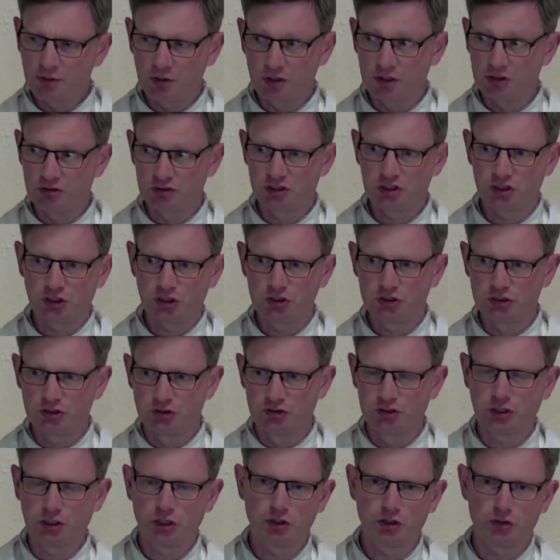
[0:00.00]
your son, your
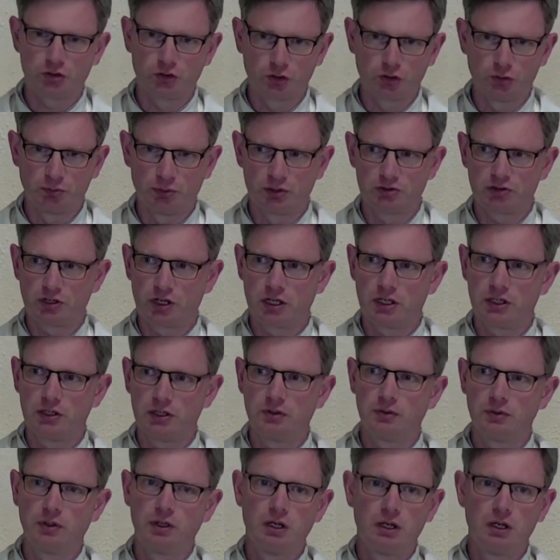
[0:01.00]
daughter could betray you